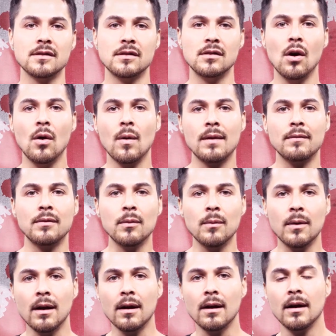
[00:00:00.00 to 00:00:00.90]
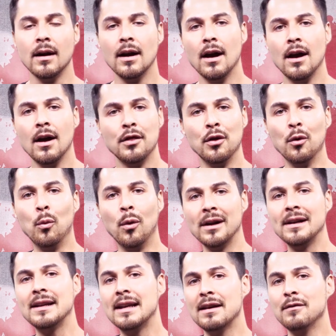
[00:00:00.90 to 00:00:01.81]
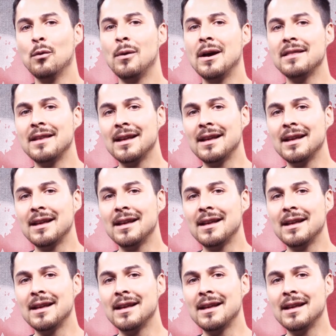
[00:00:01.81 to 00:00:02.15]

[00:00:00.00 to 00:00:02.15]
snow everywhere. The one giveaway